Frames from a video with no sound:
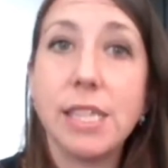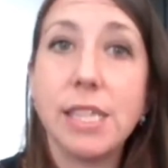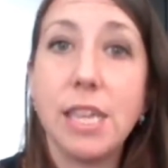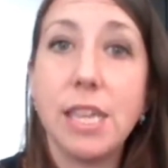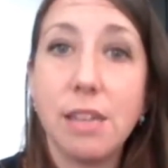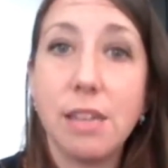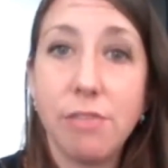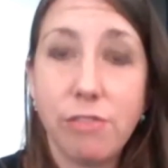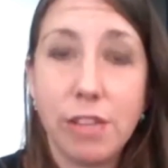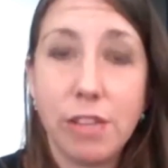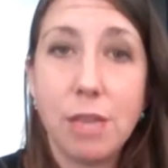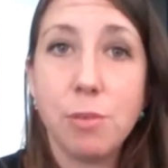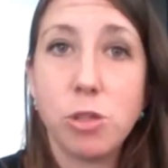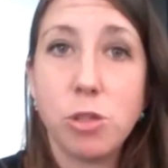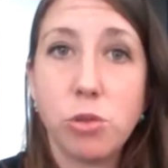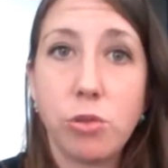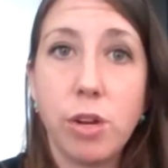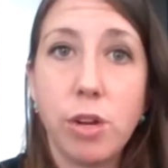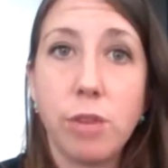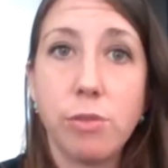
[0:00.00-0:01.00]
the
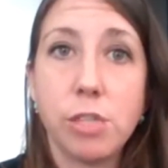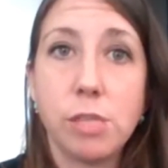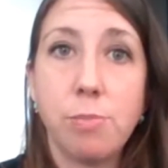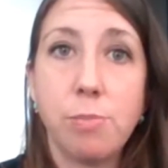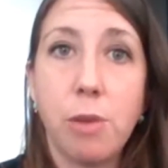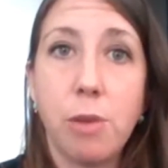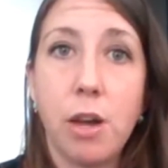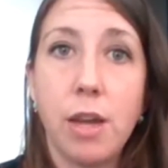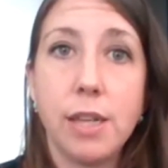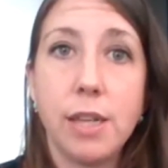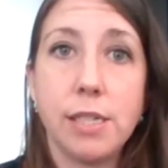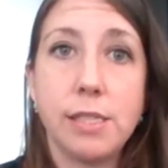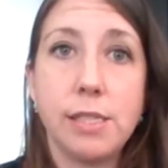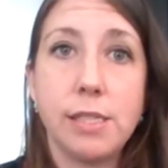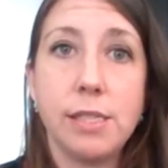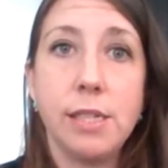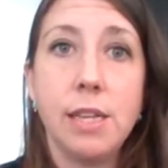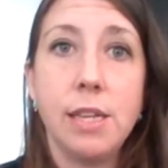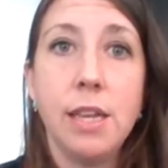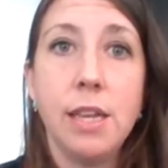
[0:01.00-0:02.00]
inflammatory response.